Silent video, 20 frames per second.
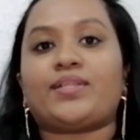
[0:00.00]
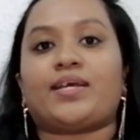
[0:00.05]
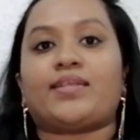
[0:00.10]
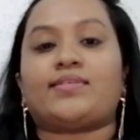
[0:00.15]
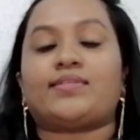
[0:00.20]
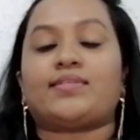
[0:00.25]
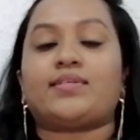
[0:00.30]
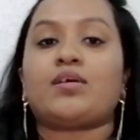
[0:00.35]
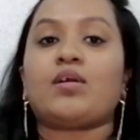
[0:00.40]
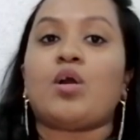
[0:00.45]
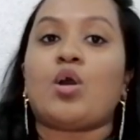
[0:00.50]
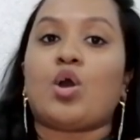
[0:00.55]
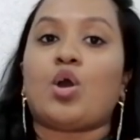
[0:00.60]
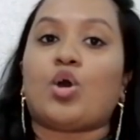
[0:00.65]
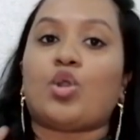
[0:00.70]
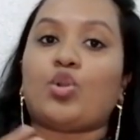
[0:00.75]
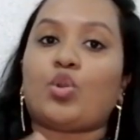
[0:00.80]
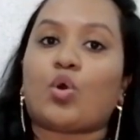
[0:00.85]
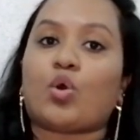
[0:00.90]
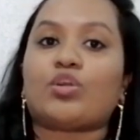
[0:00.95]
there is a
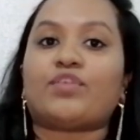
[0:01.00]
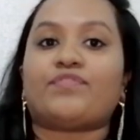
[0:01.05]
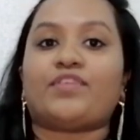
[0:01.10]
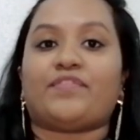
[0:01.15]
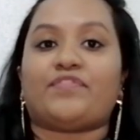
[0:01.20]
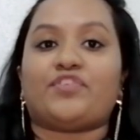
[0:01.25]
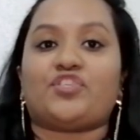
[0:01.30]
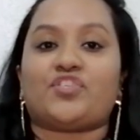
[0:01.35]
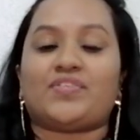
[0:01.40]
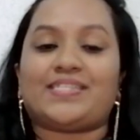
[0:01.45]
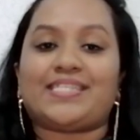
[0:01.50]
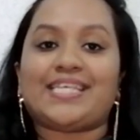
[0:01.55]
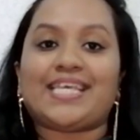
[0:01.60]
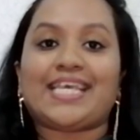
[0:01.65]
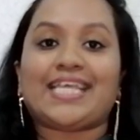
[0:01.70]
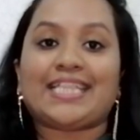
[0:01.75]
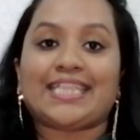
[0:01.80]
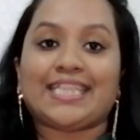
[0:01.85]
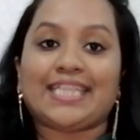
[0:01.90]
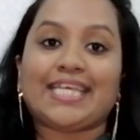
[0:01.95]
lot of deficiency
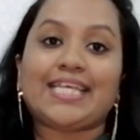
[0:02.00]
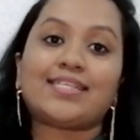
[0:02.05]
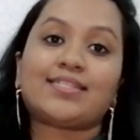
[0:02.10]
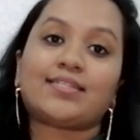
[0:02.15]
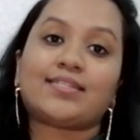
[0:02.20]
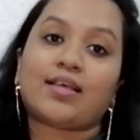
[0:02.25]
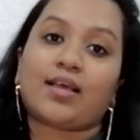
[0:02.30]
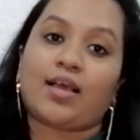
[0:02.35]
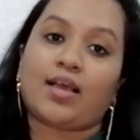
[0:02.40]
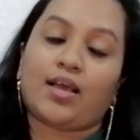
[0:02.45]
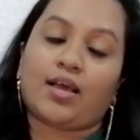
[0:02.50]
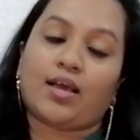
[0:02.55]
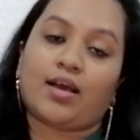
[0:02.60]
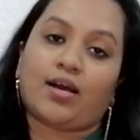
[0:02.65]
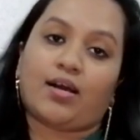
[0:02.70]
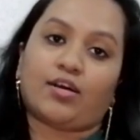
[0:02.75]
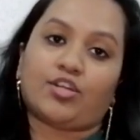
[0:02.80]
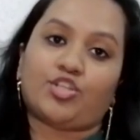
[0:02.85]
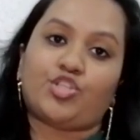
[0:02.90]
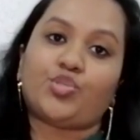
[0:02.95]
in these
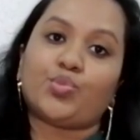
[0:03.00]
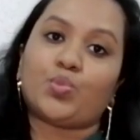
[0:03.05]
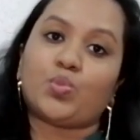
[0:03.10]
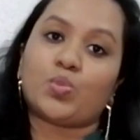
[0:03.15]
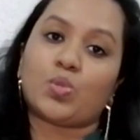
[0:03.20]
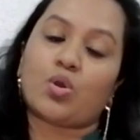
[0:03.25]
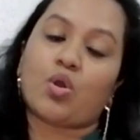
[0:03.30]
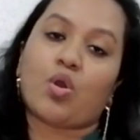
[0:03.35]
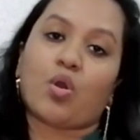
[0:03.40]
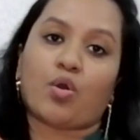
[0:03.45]
two